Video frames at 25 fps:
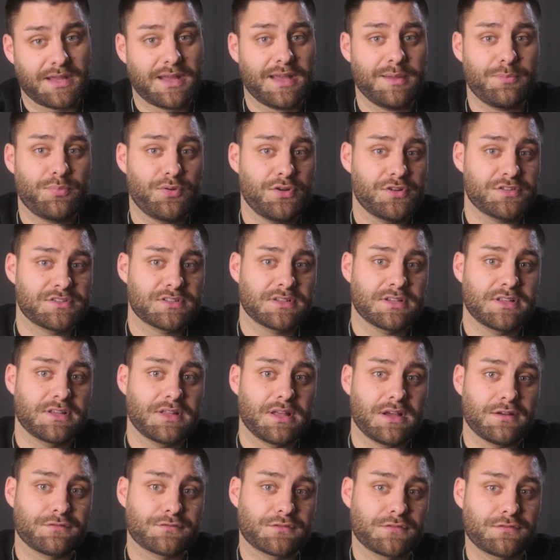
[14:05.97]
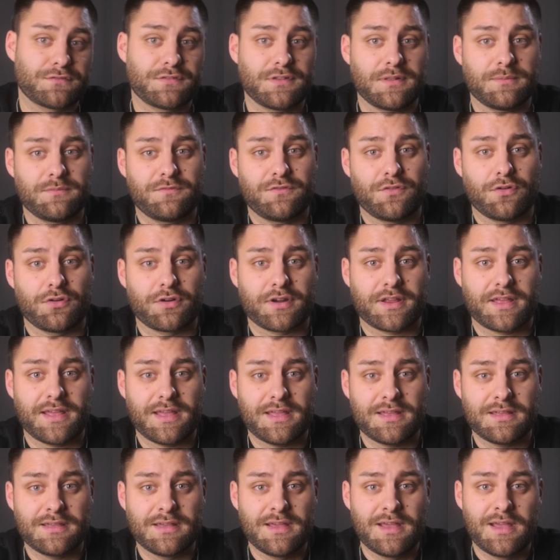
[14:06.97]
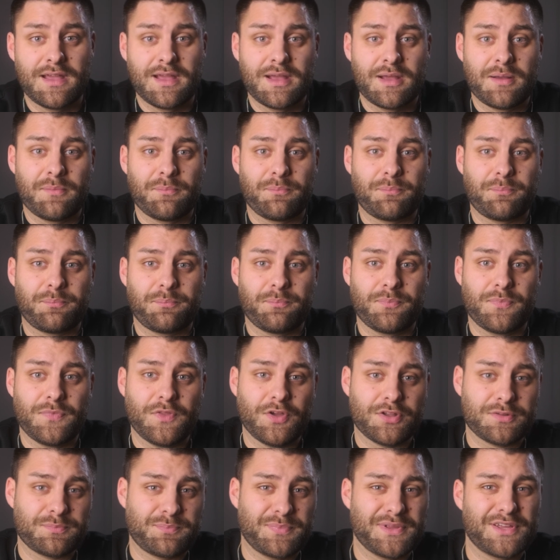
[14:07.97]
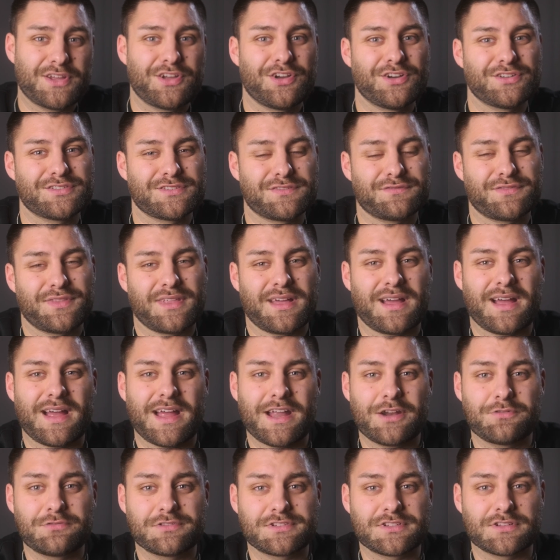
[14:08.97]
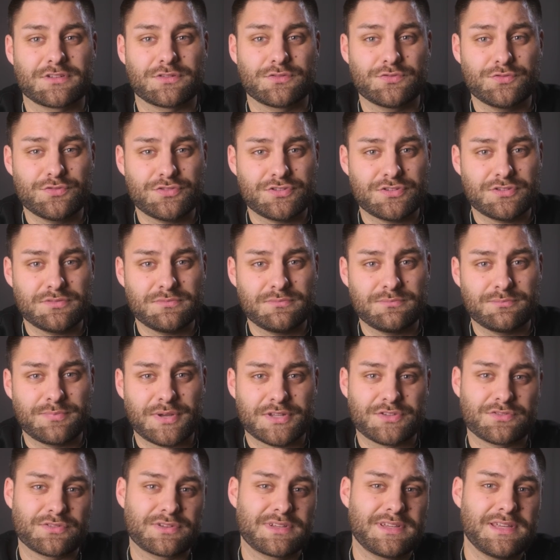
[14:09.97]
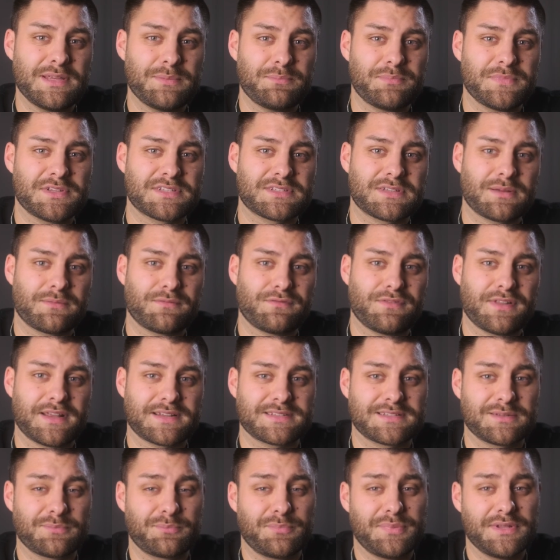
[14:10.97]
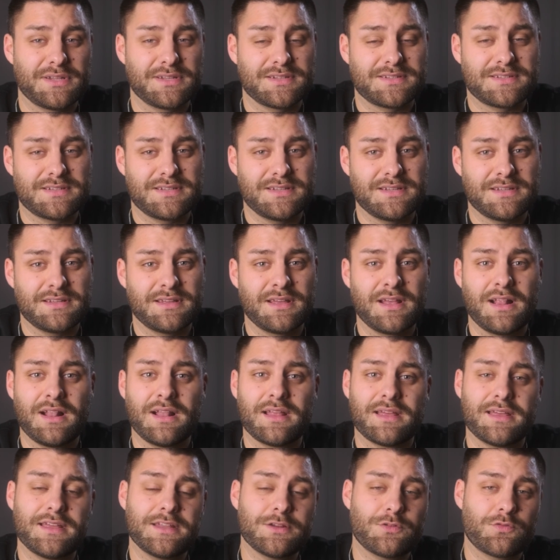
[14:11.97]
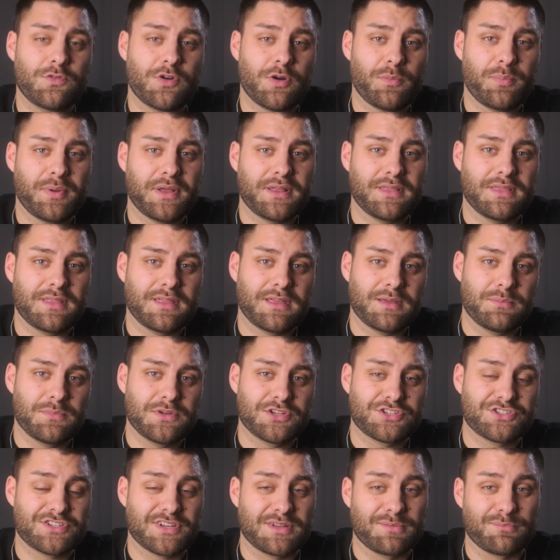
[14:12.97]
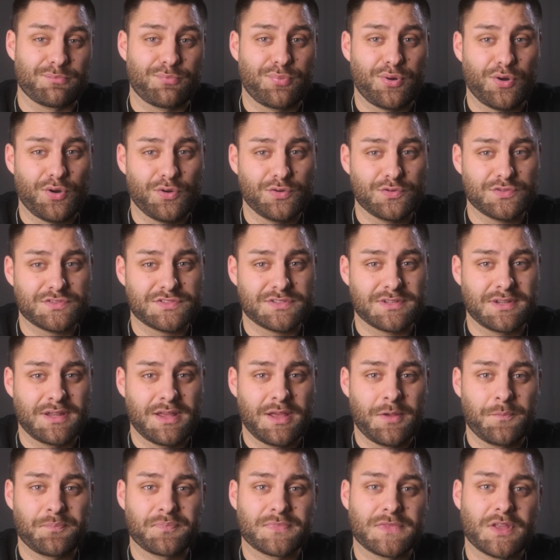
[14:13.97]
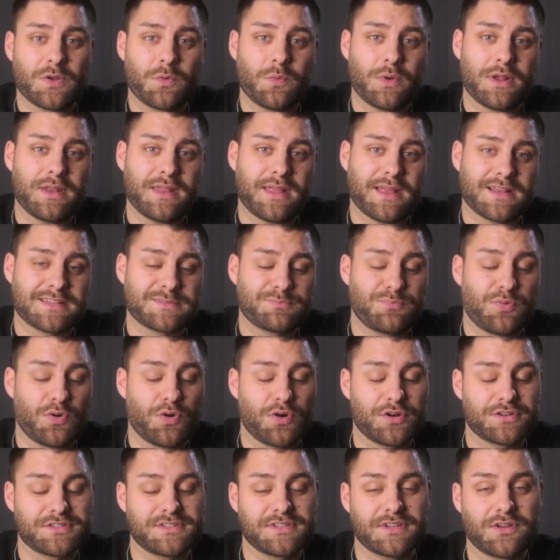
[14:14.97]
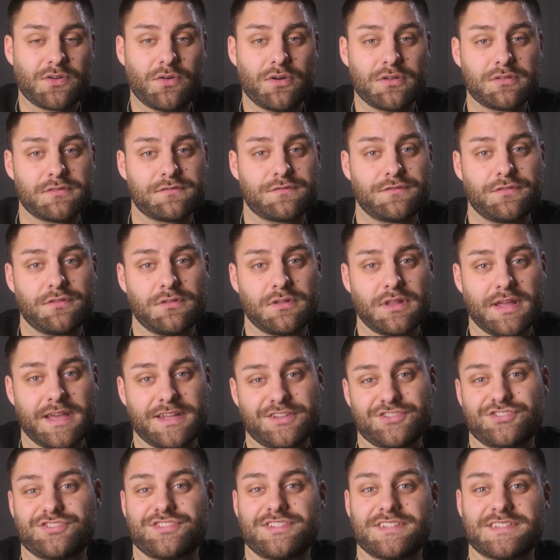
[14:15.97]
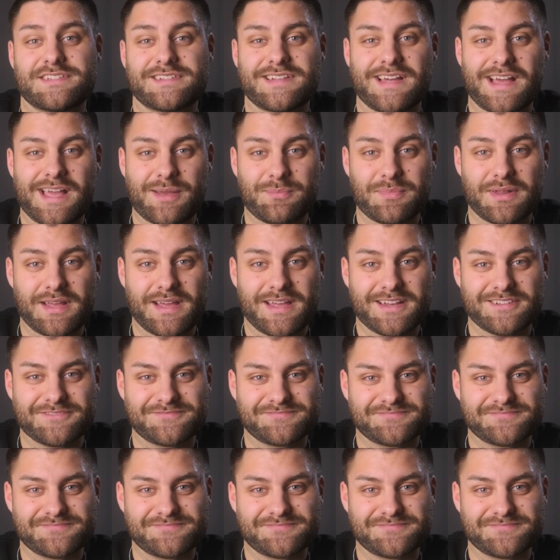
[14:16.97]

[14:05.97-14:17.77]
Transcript: I personally love to film 4K, not because of the high resolution, but to keep me some flexibility in cropping the image in post when exporting on a full HD timeline.